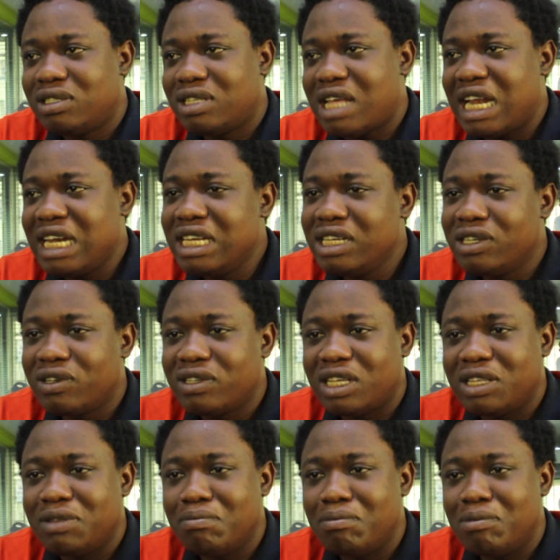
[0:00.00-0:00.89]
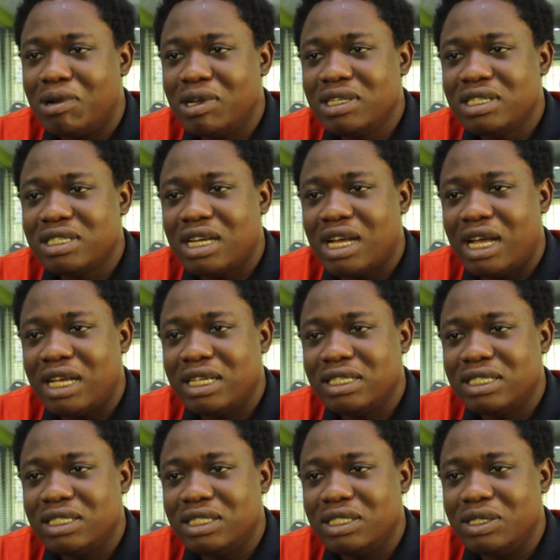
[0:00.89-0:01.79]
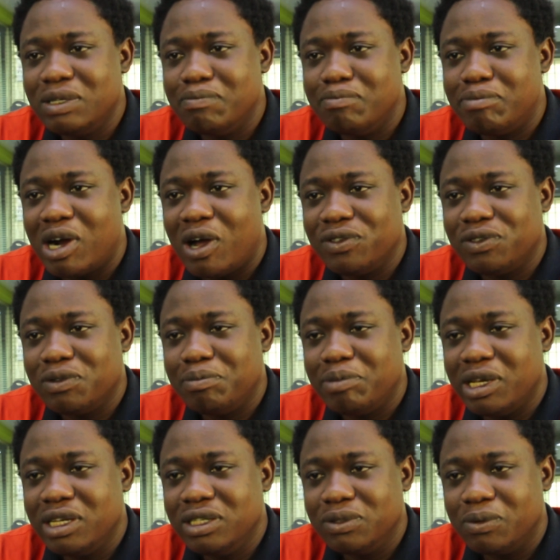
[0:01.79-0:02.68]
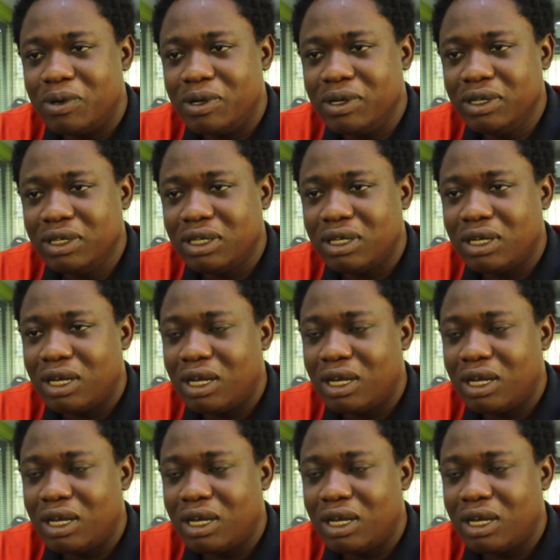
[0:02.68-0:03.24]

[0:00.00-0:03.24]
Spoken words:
sadly not as much as the browser-based one.